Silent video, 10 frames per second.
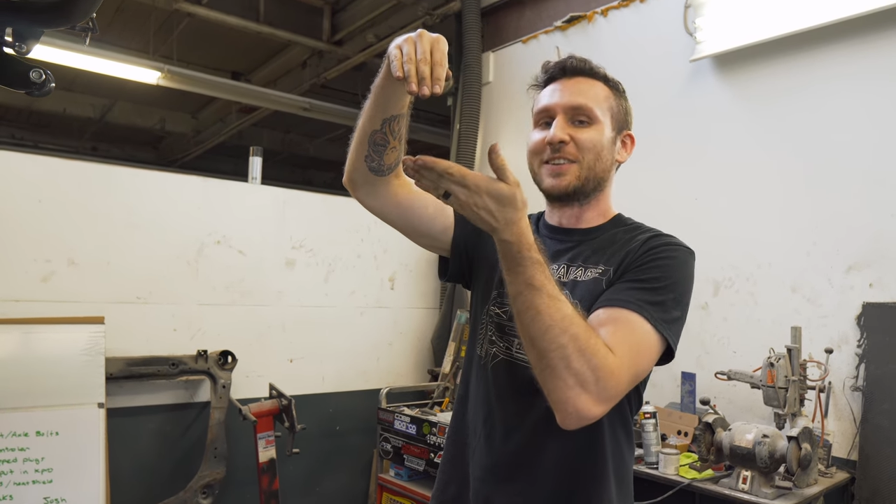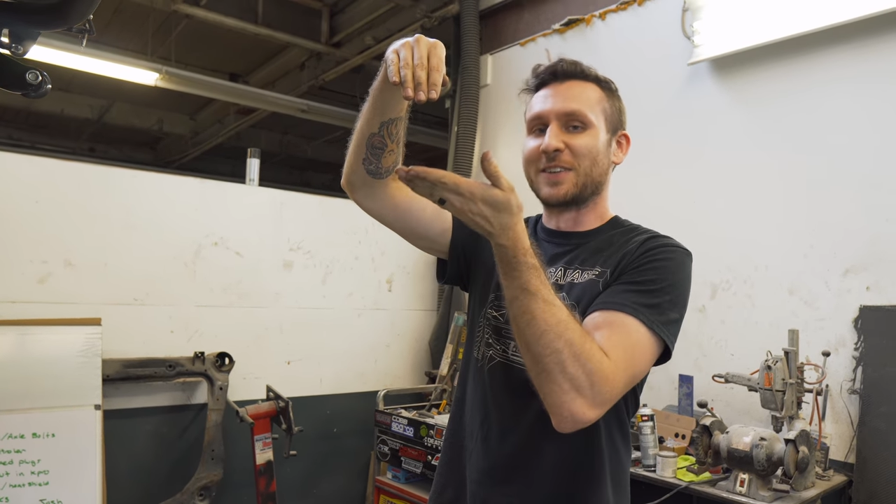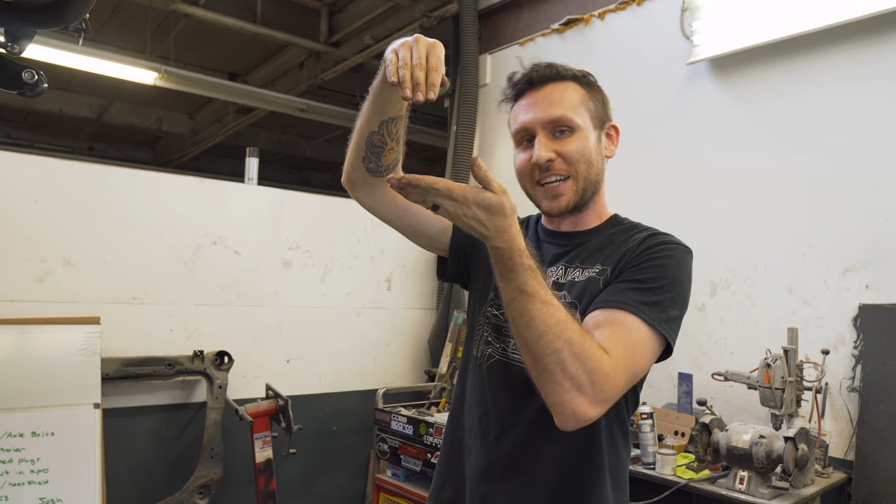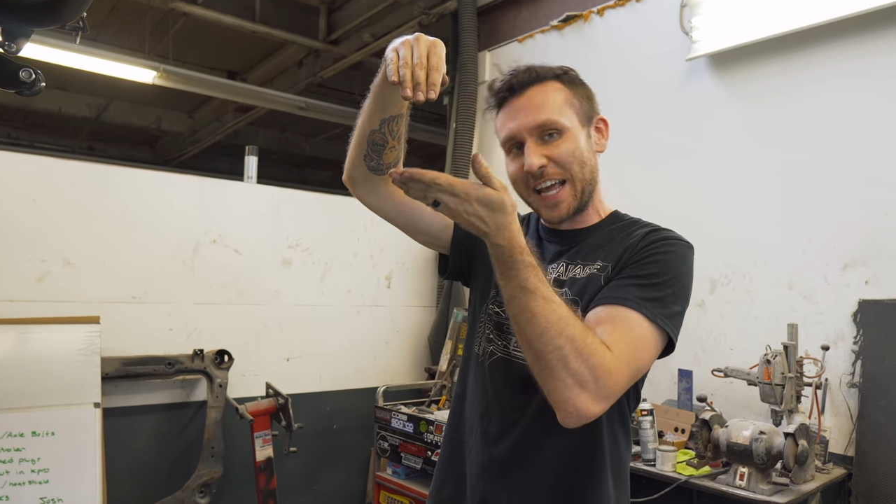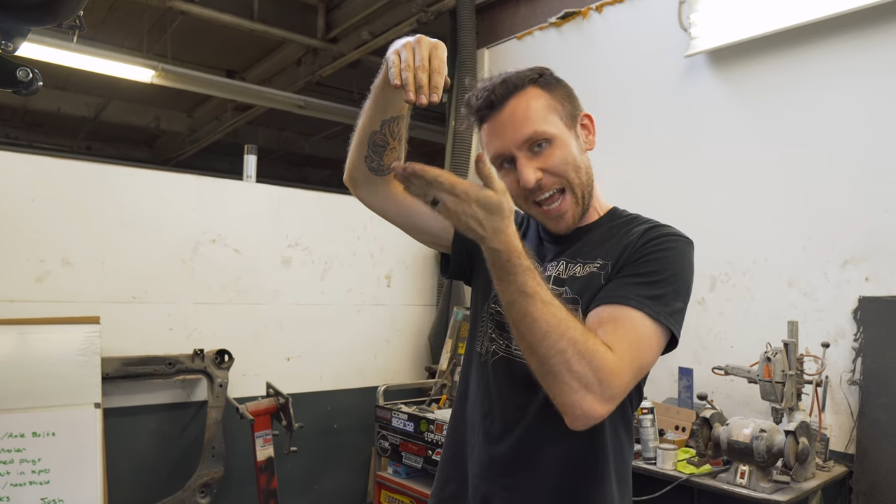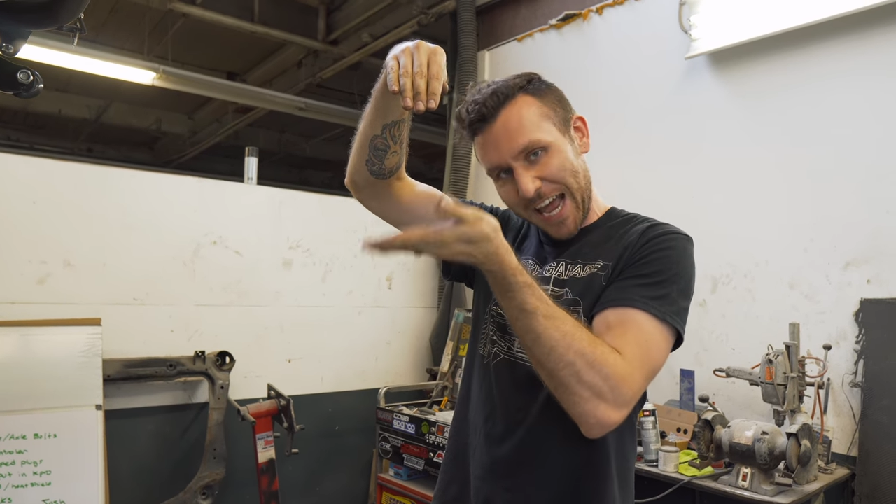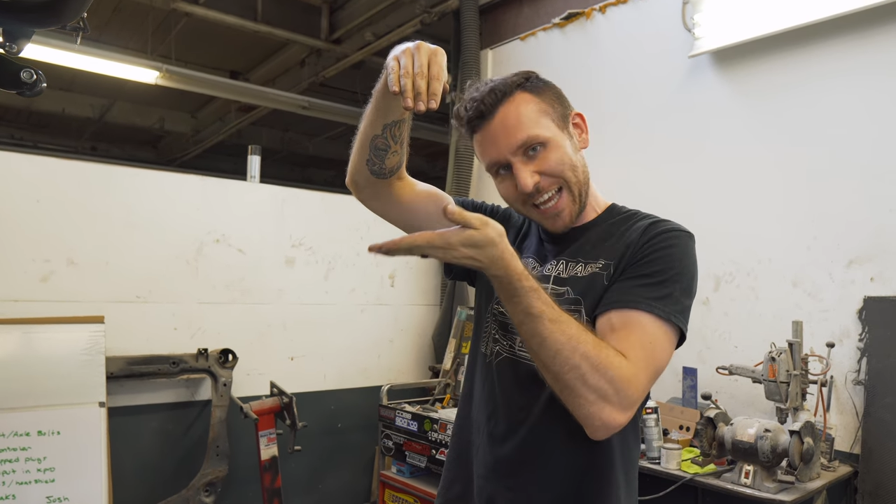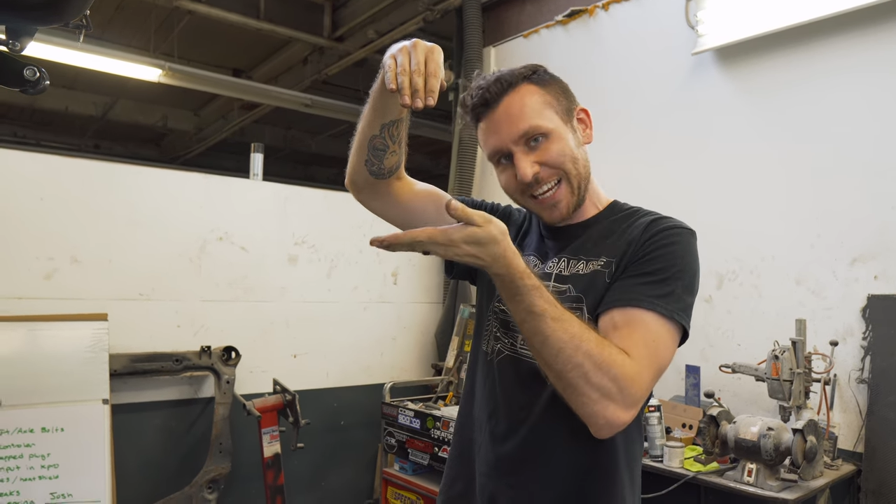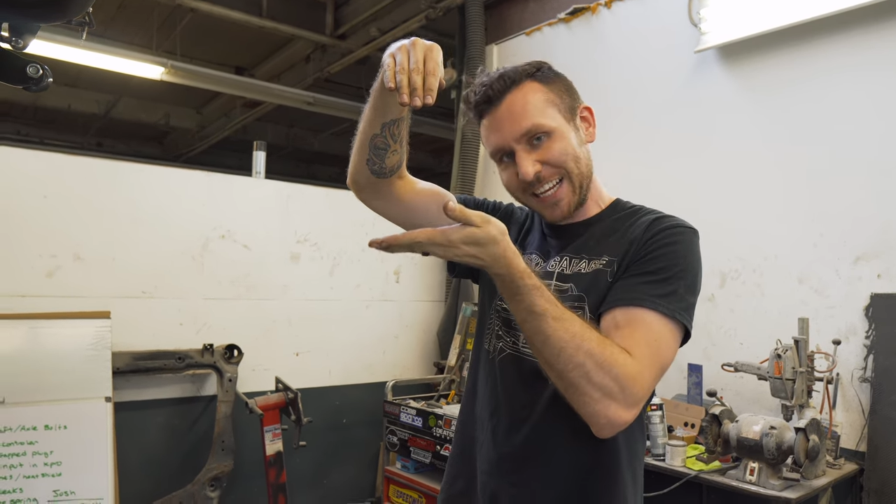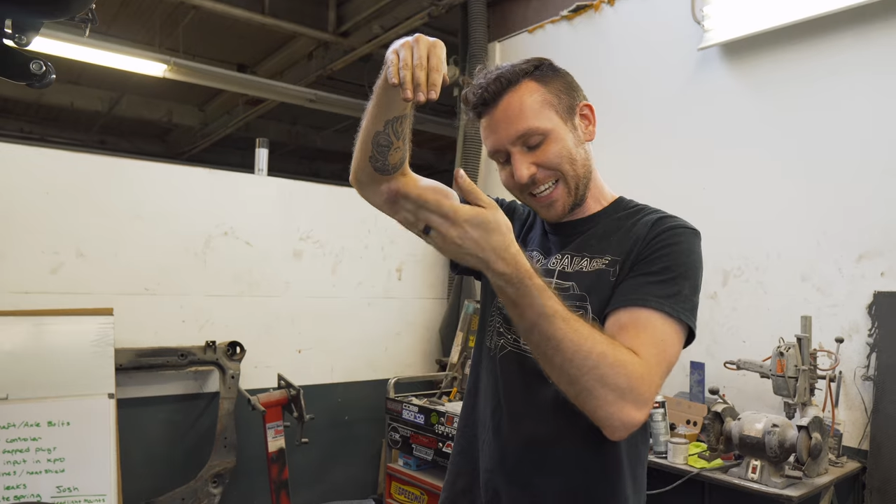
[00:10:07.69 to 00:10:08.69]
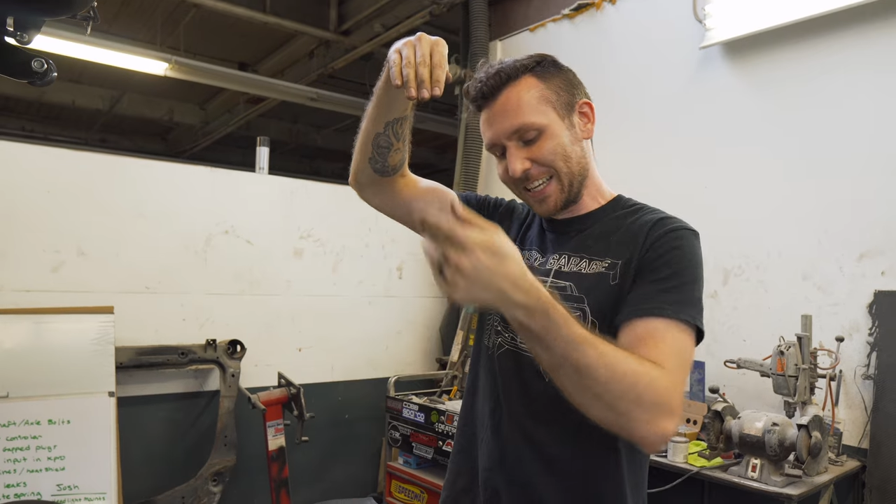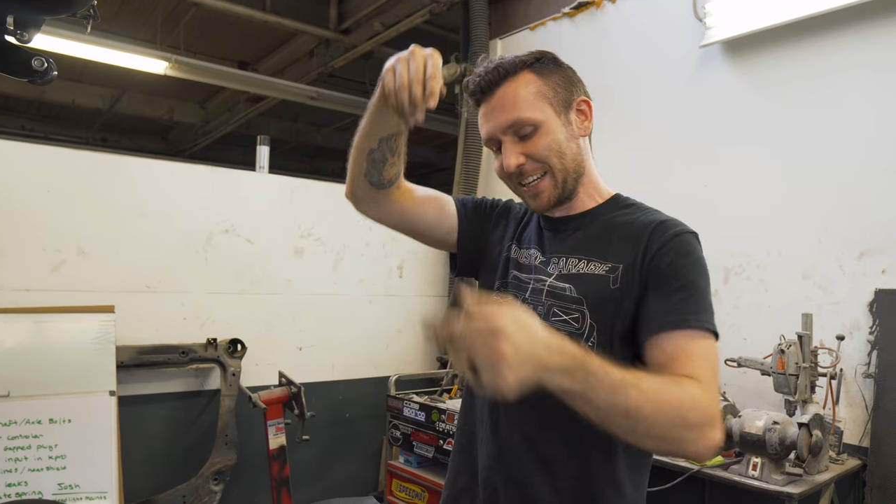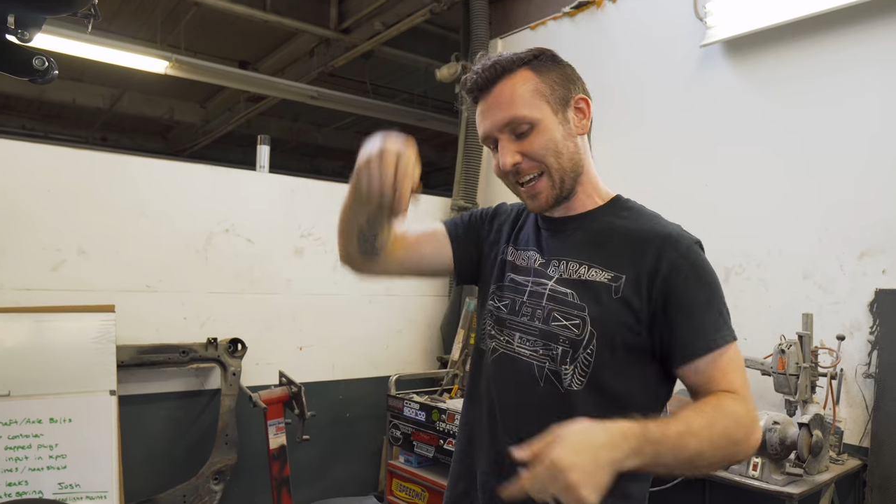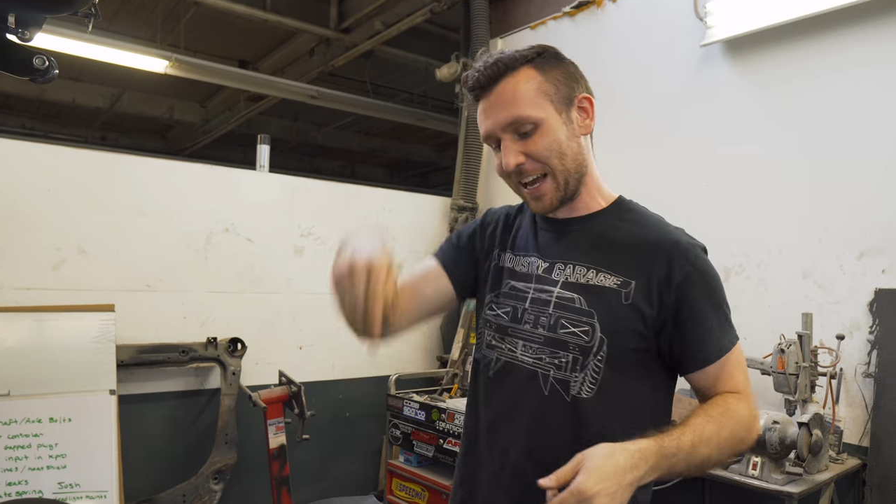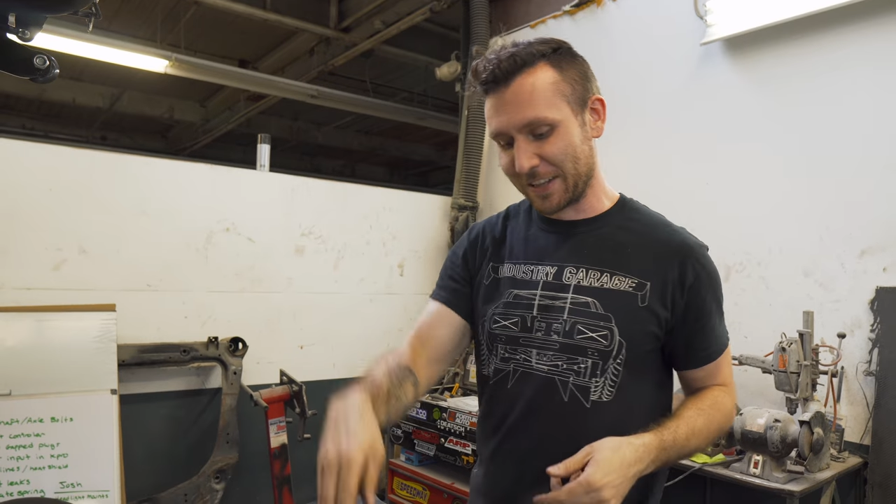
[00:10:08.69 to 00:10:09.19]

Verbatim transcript: can add it in